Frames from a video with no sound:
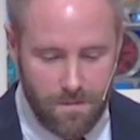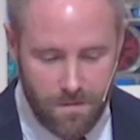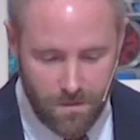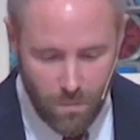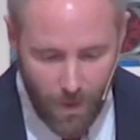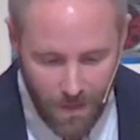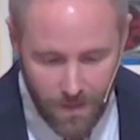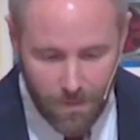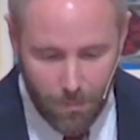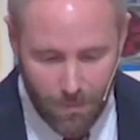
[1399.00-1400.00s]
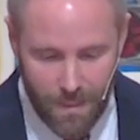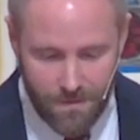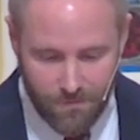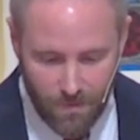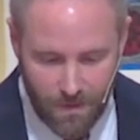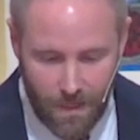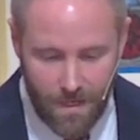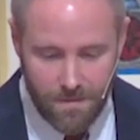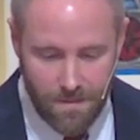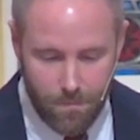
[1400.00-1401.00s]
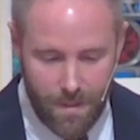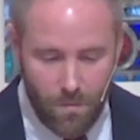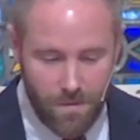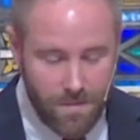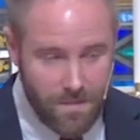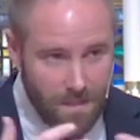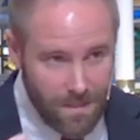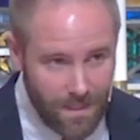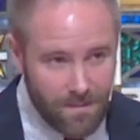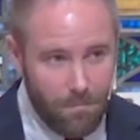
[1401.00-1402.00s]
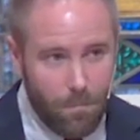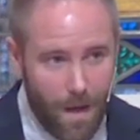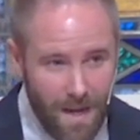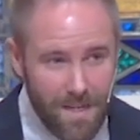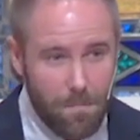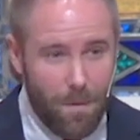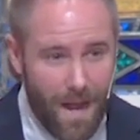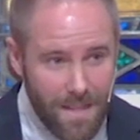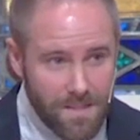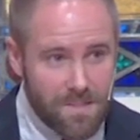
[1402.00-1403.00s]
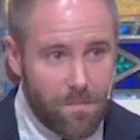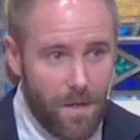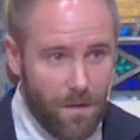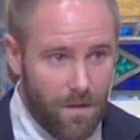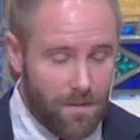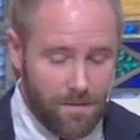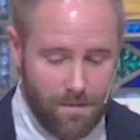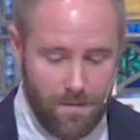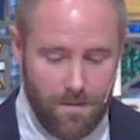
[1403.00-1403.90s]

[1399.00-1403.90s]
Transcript: This is the dwelling place for God to be with his collective body by the Spirit.